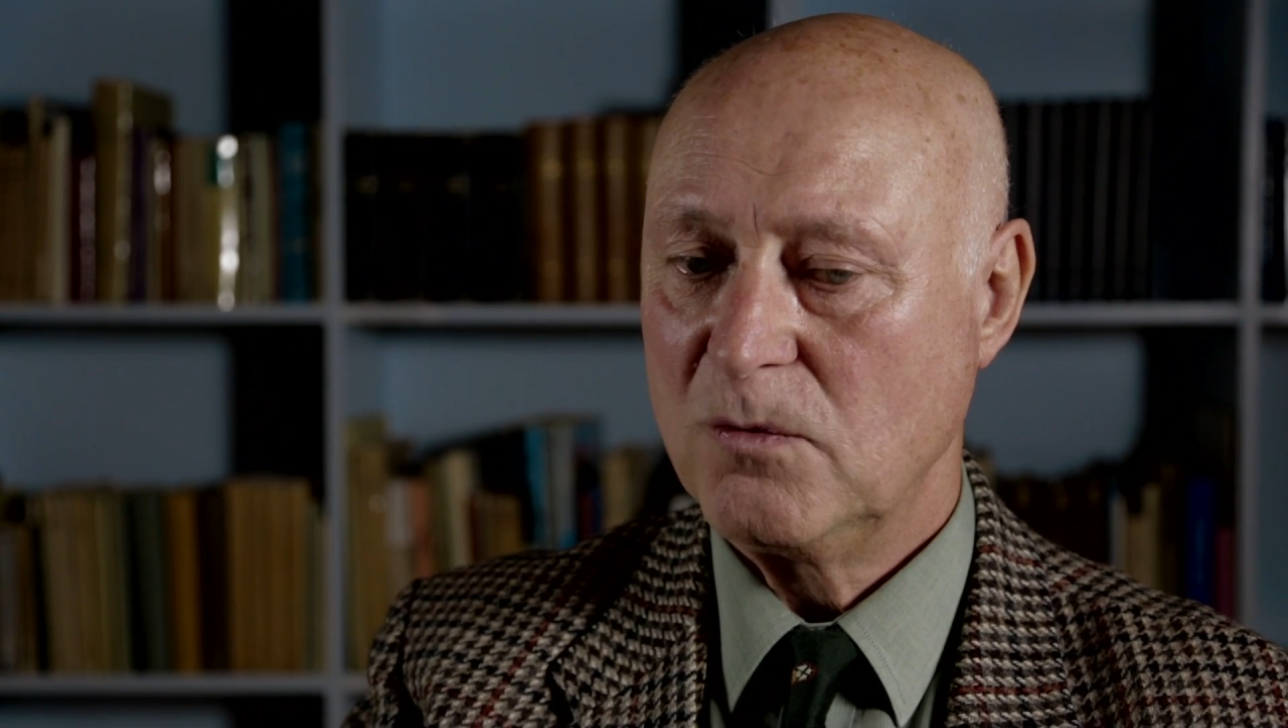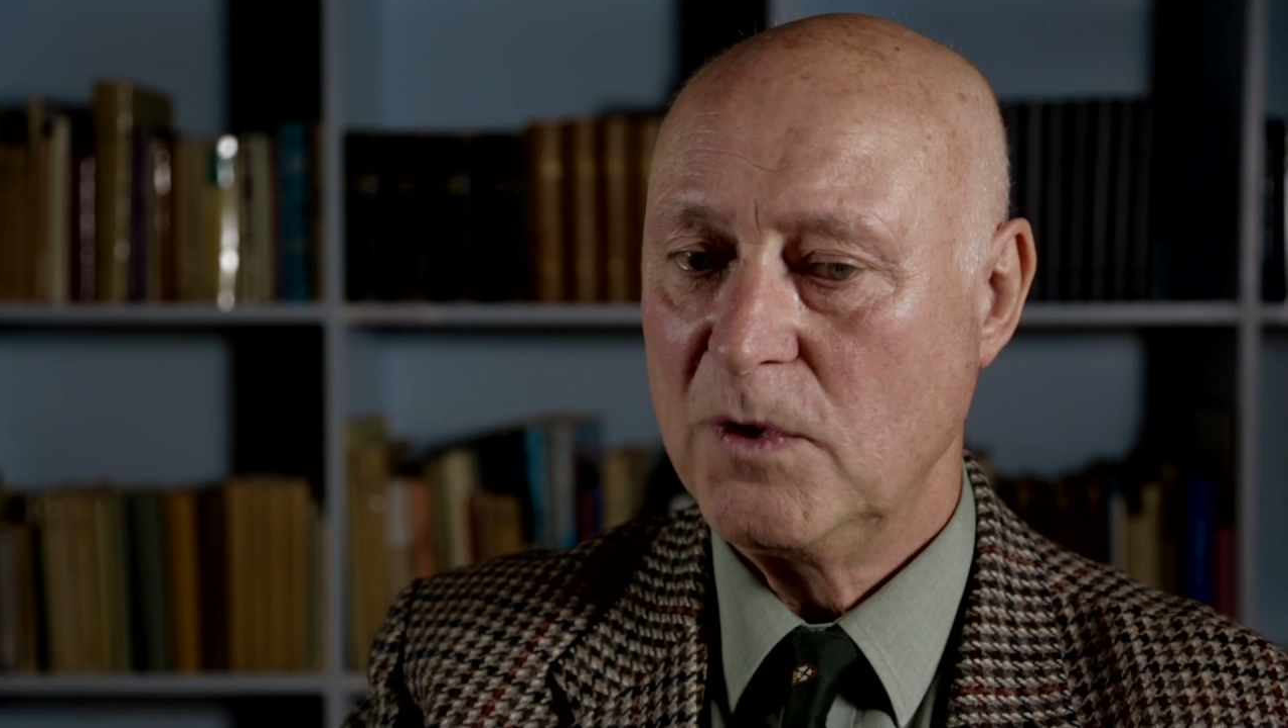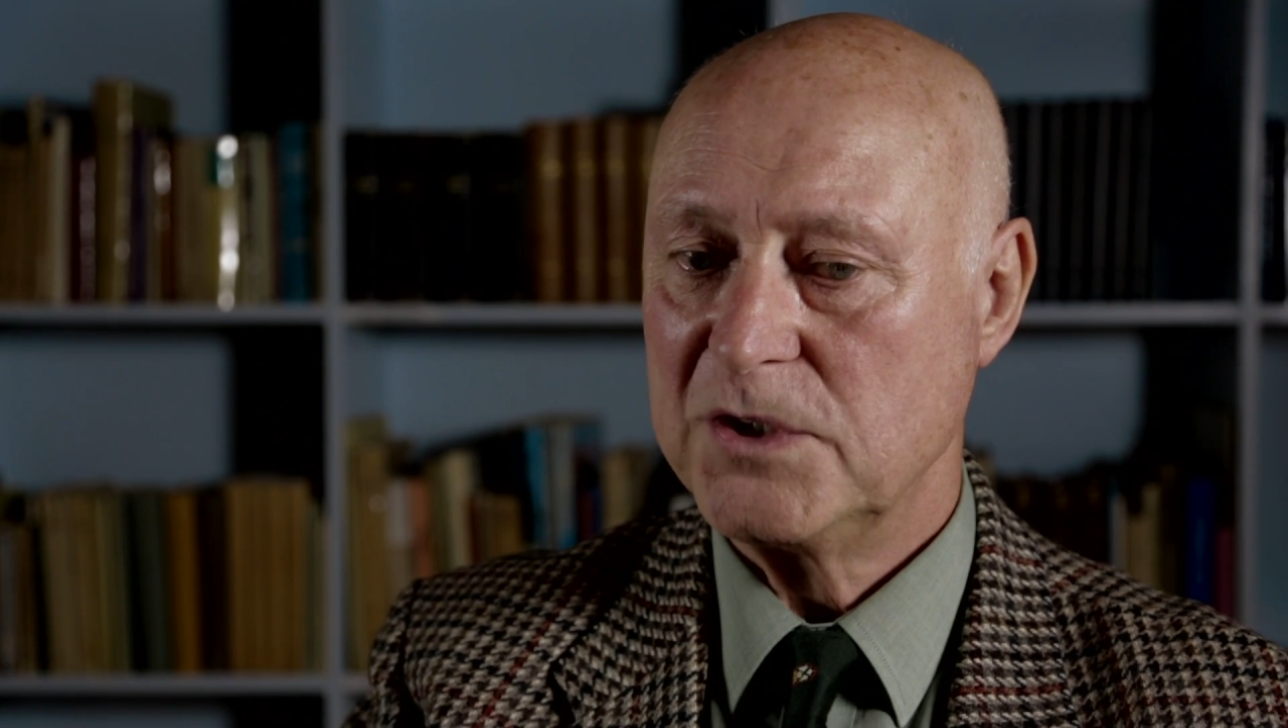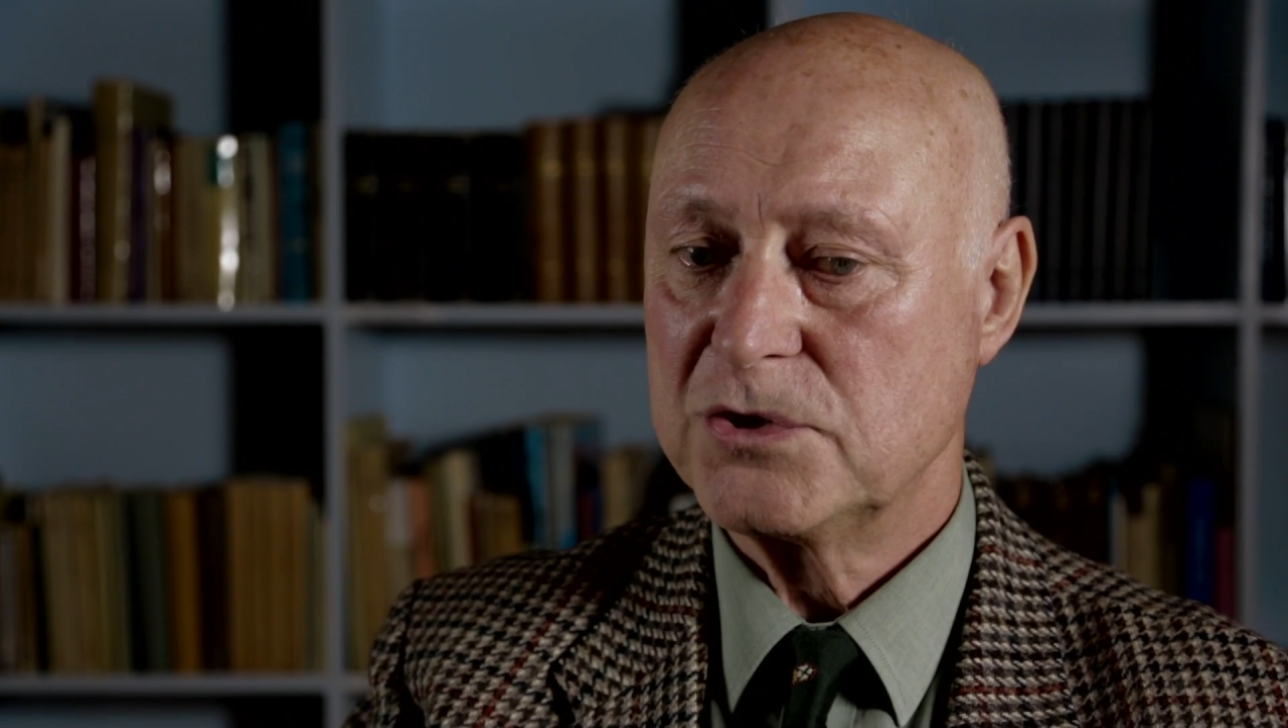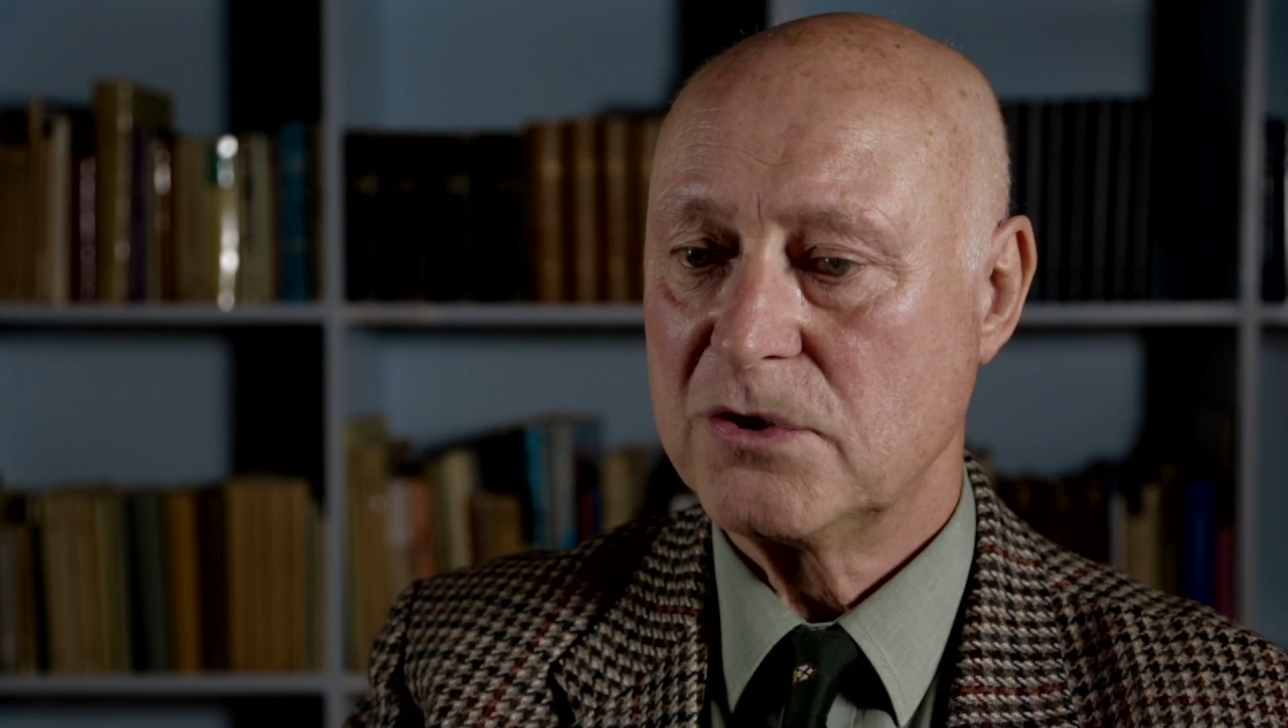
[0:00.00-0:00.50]

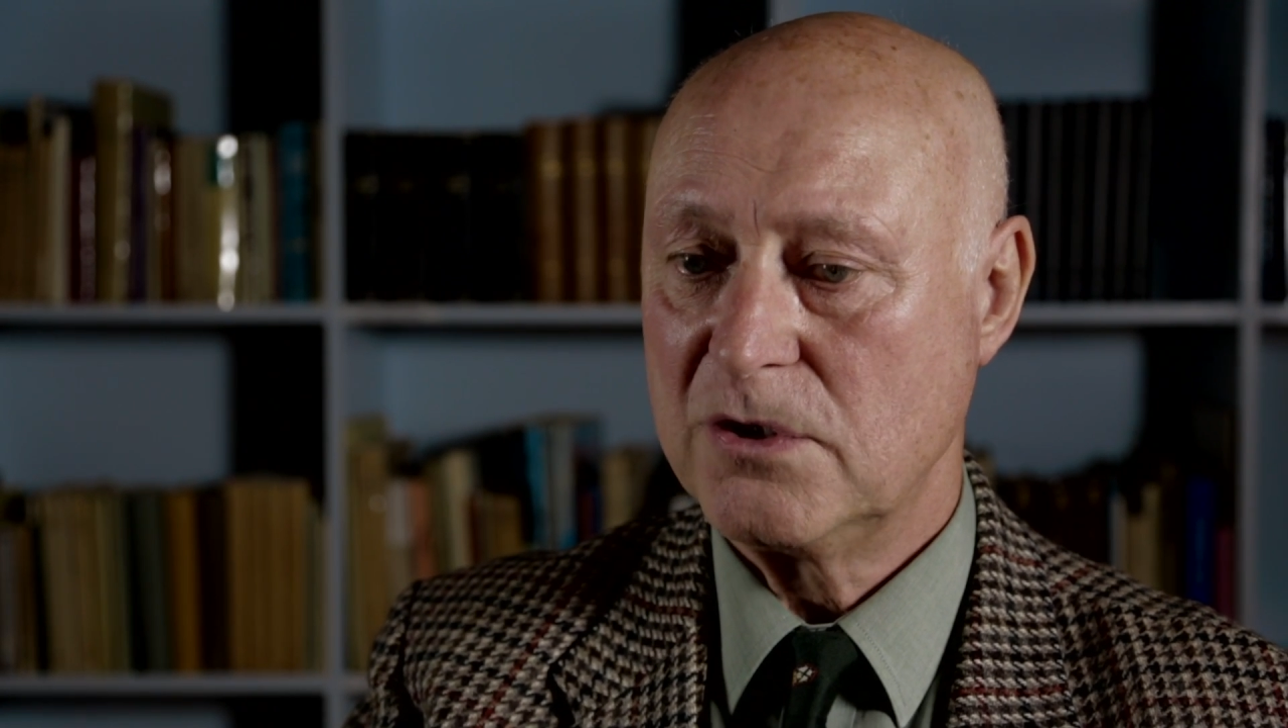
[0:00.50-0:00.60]
which